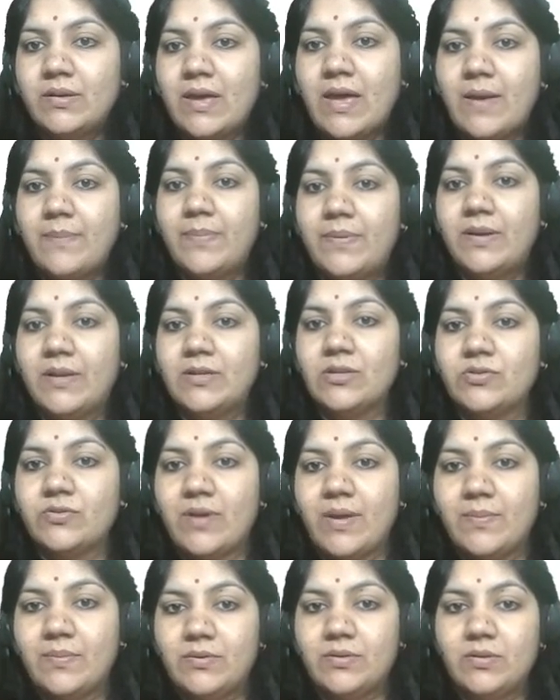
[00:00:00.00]
Appellant
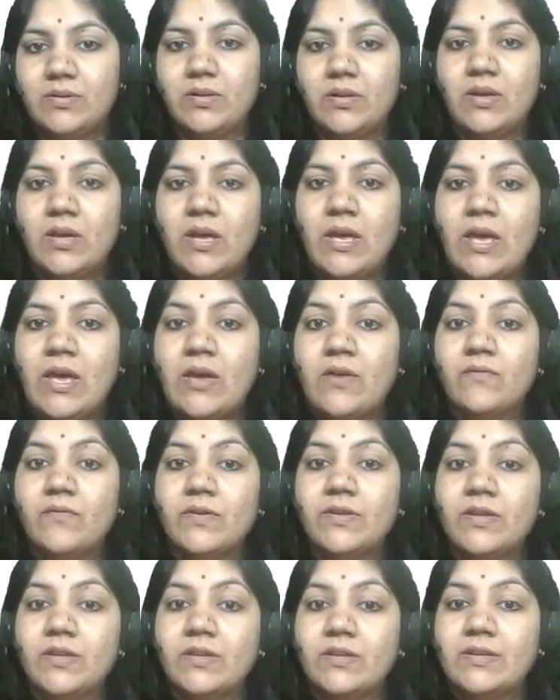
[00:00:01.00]
tribunal,
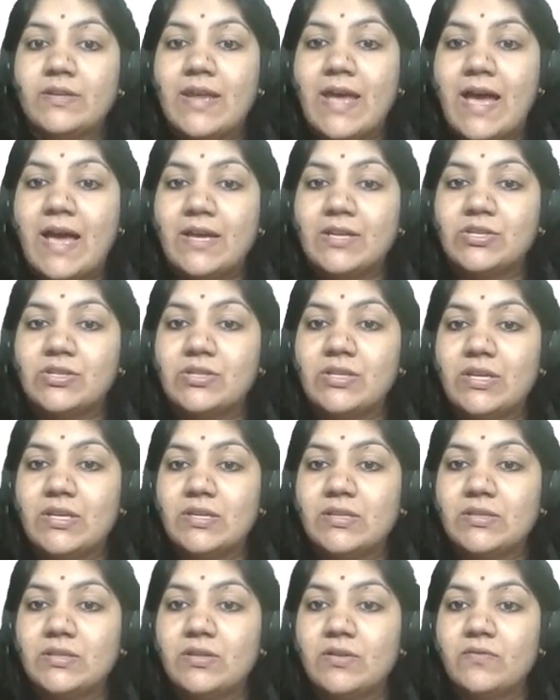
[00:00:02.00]
within dash
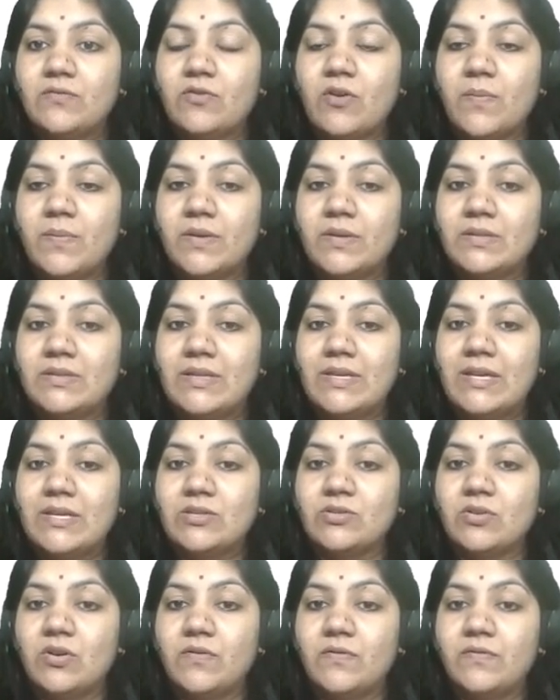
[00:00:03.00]
days from the
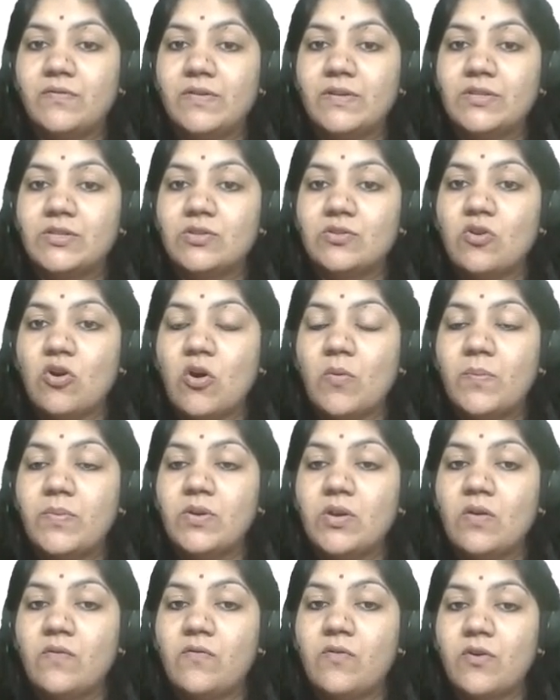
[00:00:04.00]
date of which
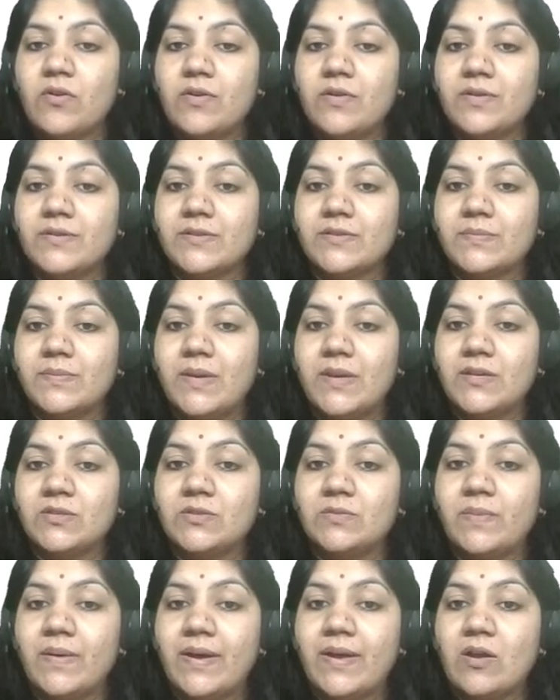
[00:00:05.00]
copy of order is
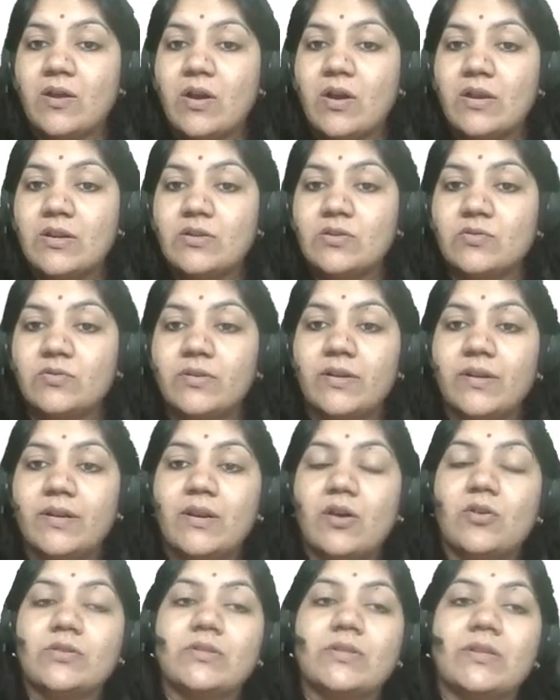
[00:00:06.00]
made by controller
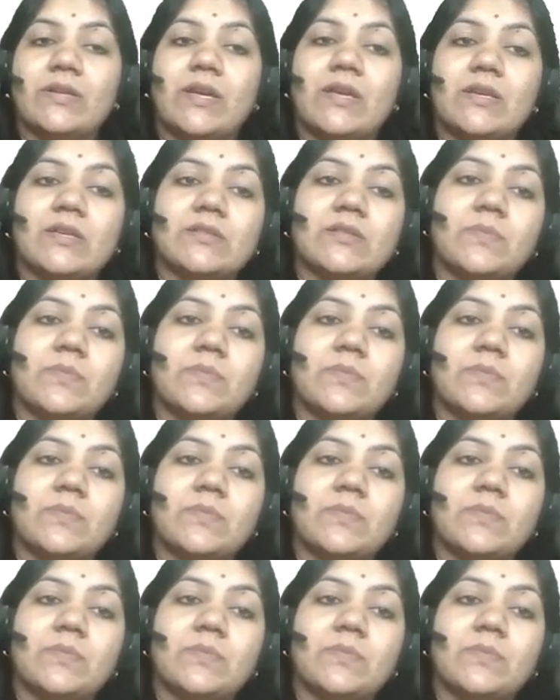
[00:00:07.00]
and adjudicating.